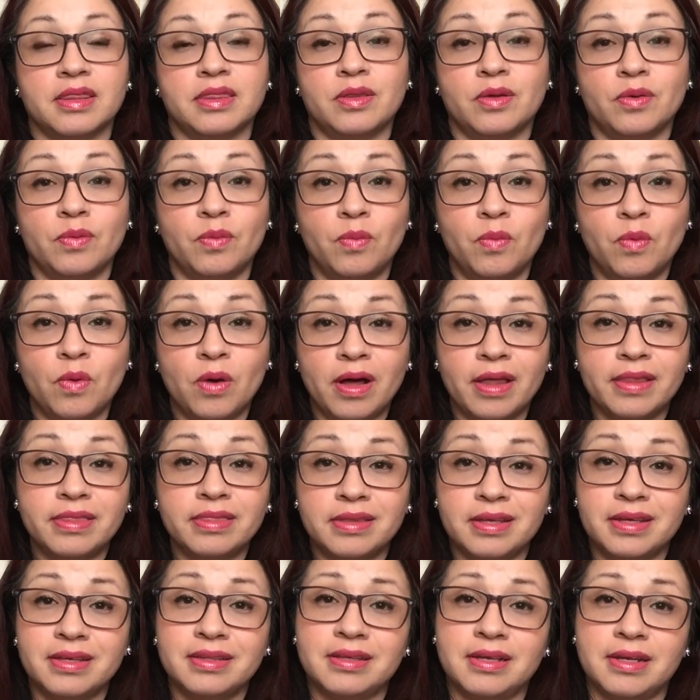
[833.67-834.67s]
The
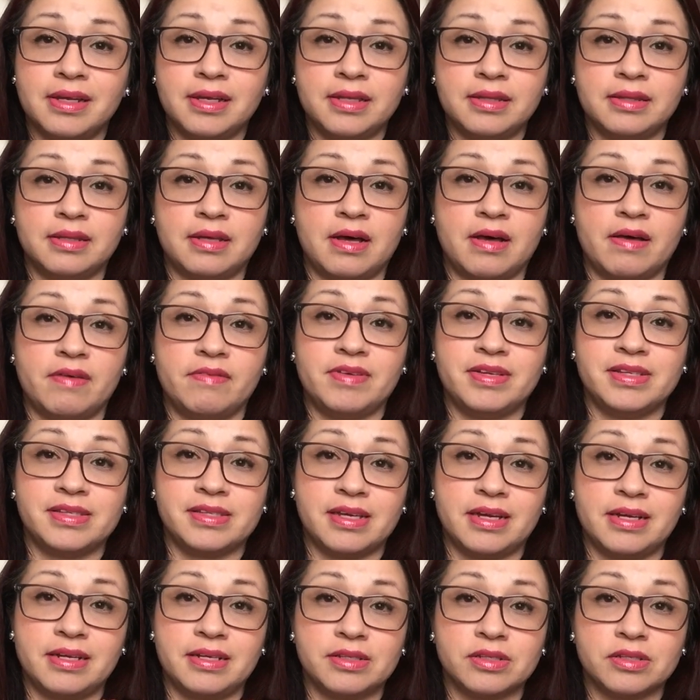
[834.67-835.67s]
one thing that I love is
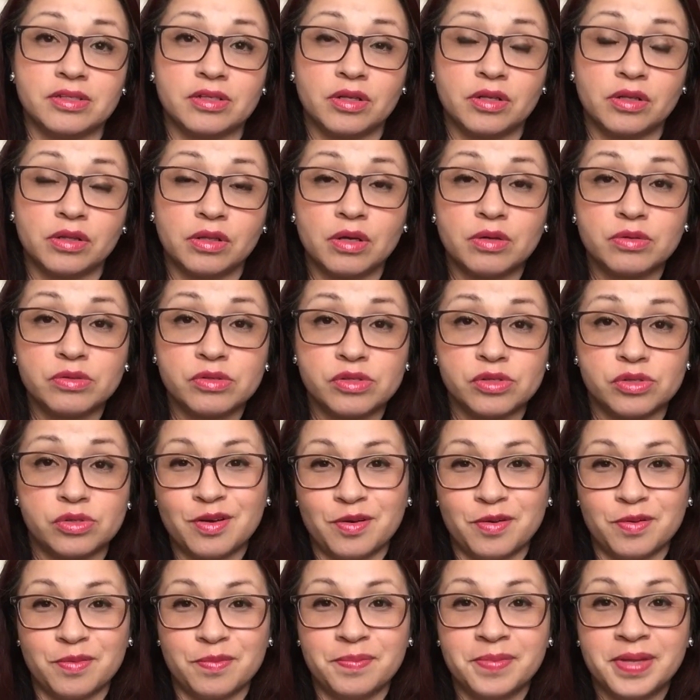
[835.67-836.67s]
that it's close to
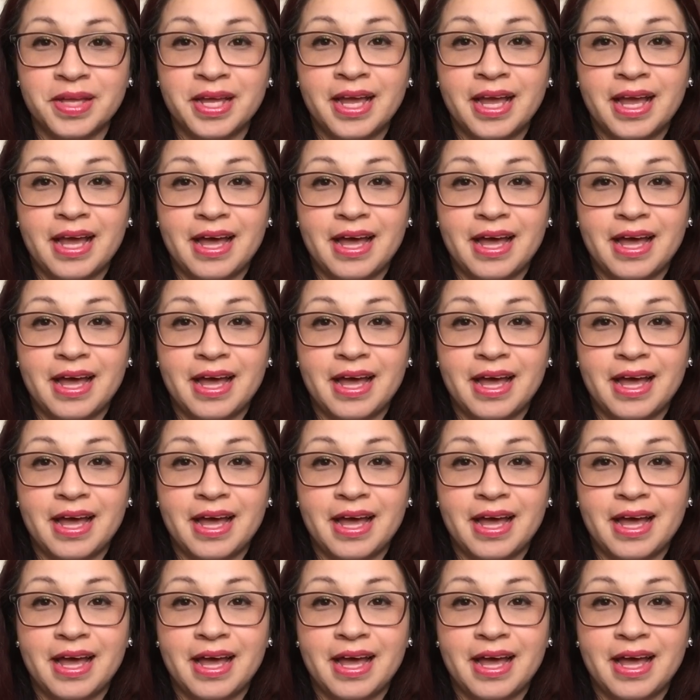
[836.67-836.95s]
home,